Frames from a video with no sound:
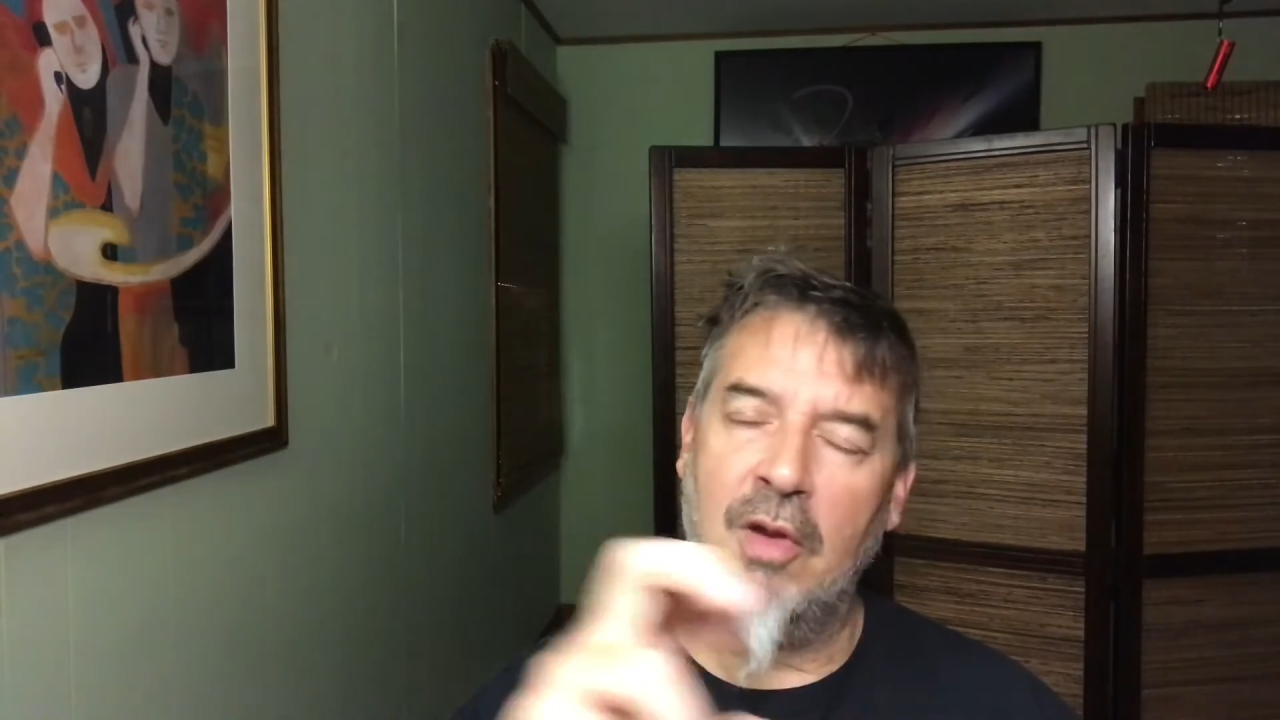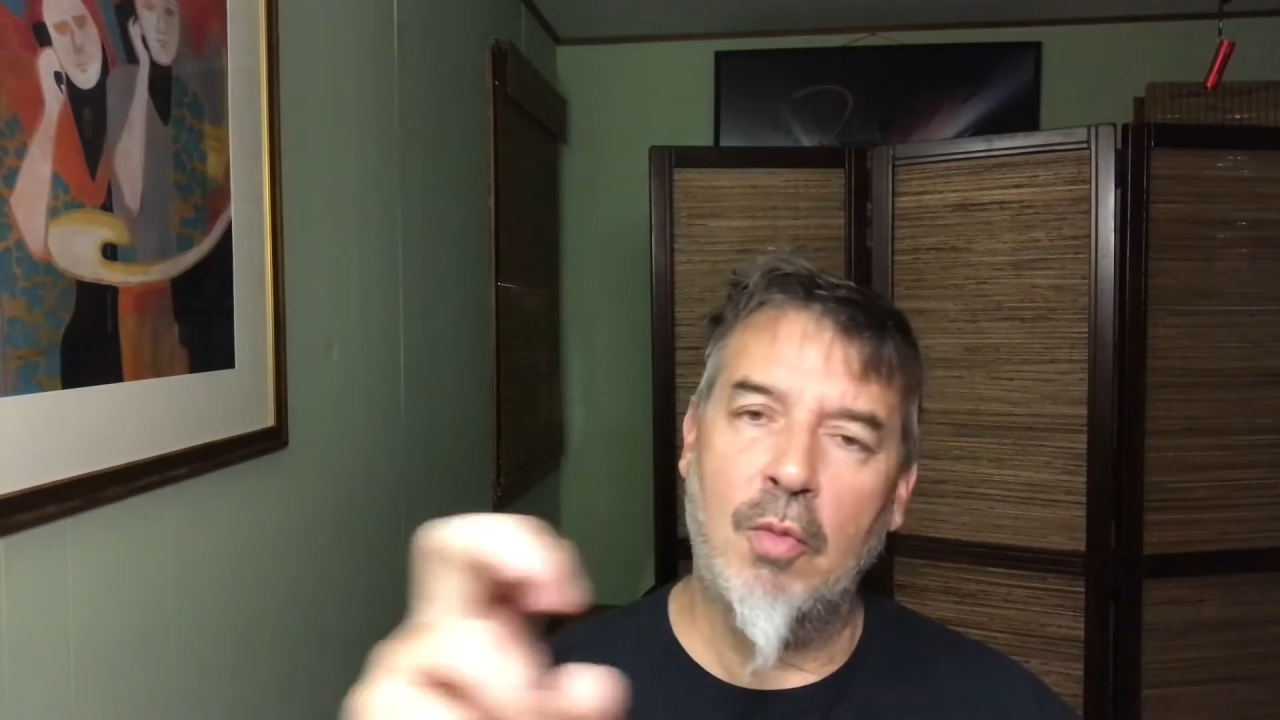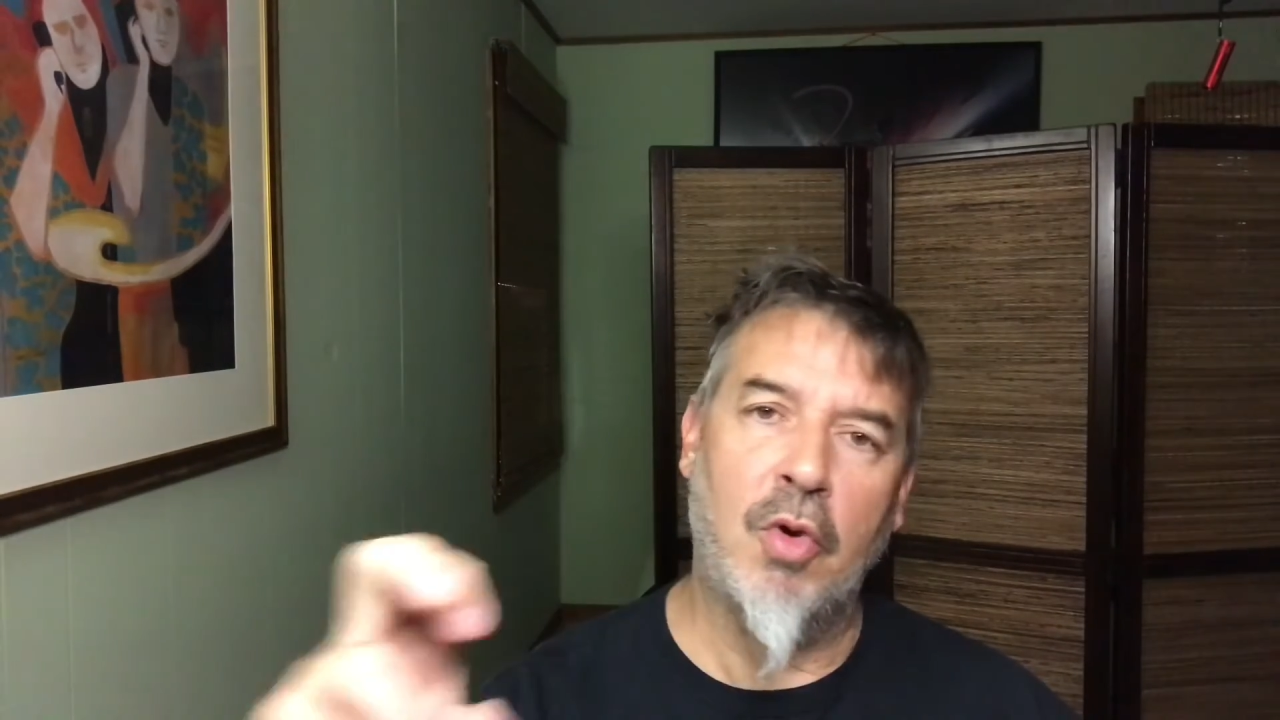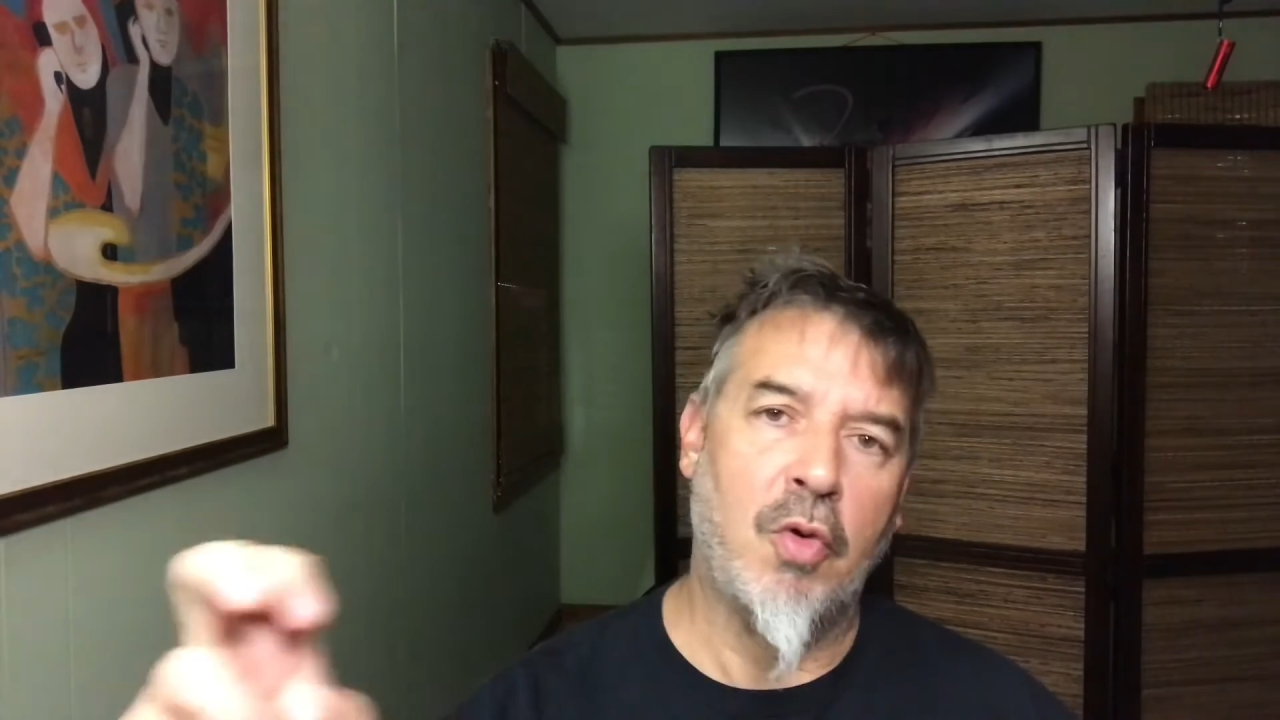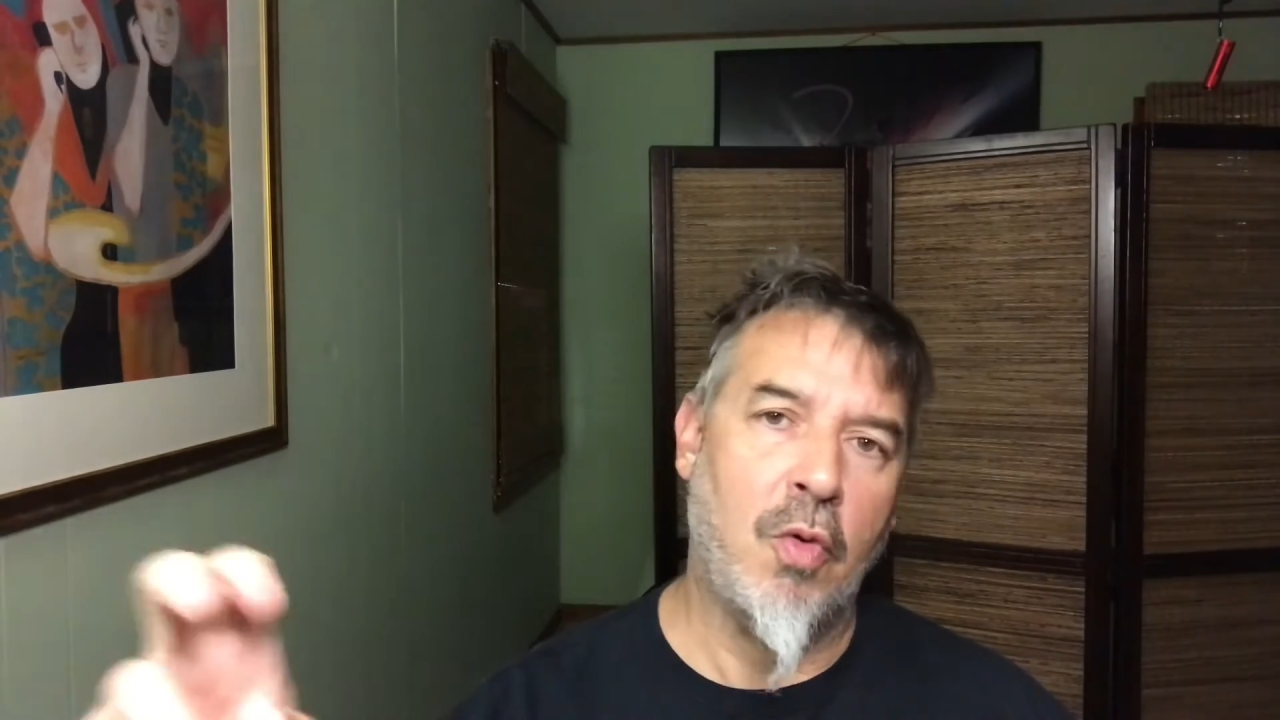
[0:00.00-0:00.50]

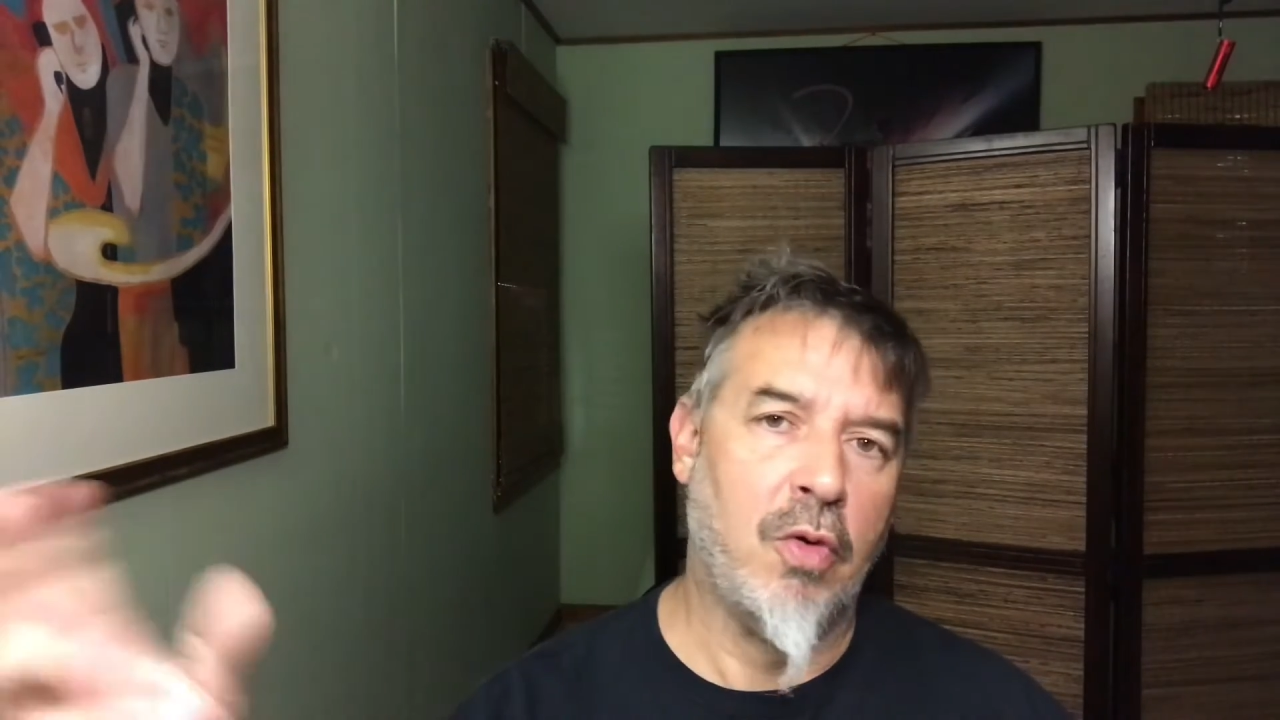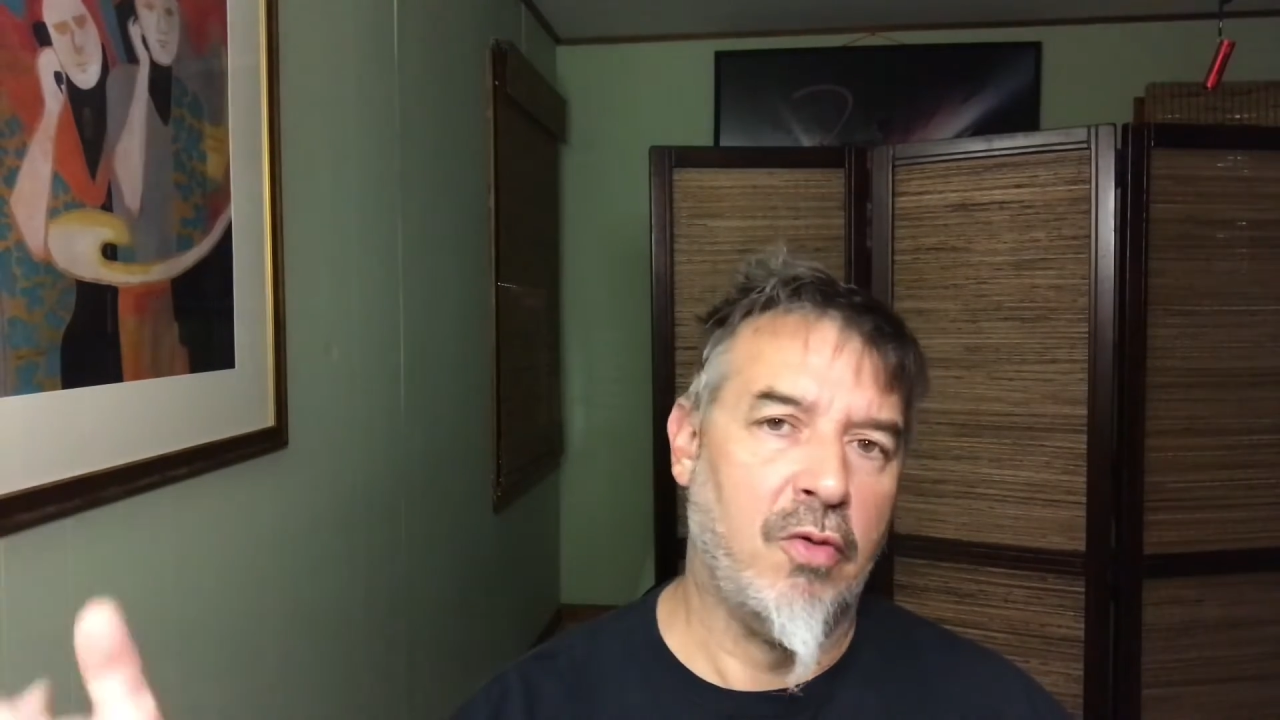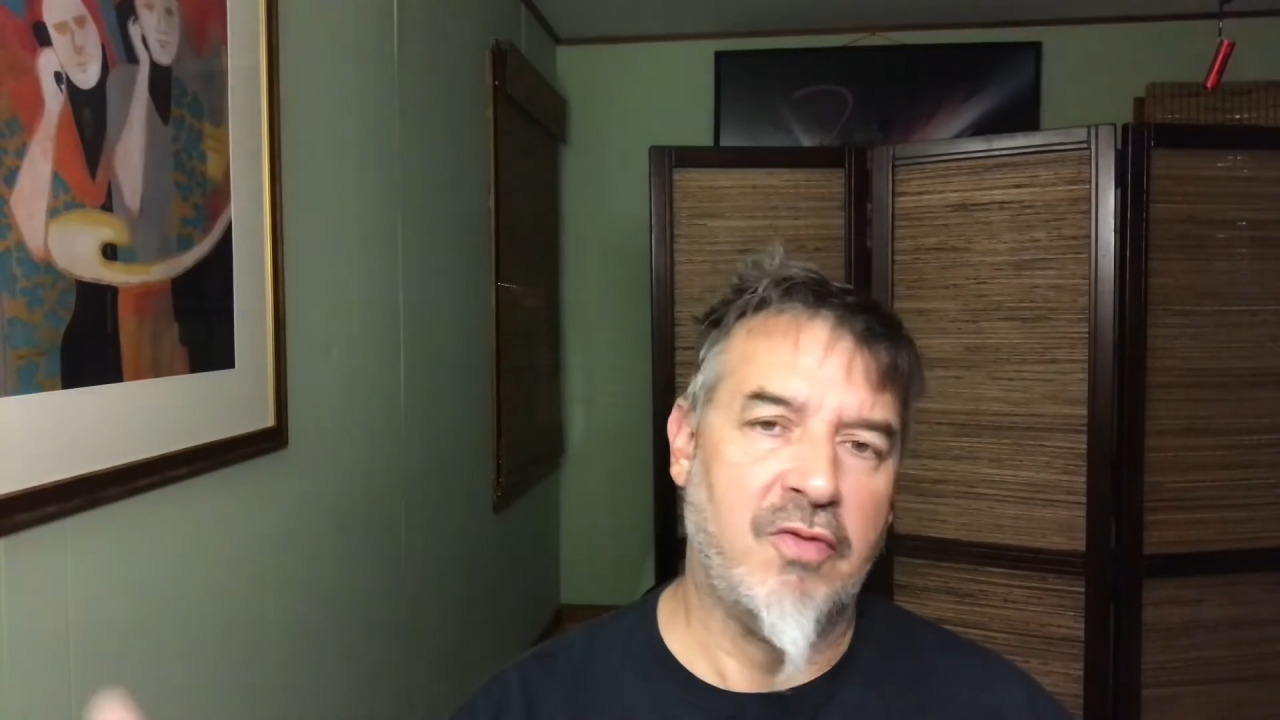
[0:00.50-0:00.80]
emerald order or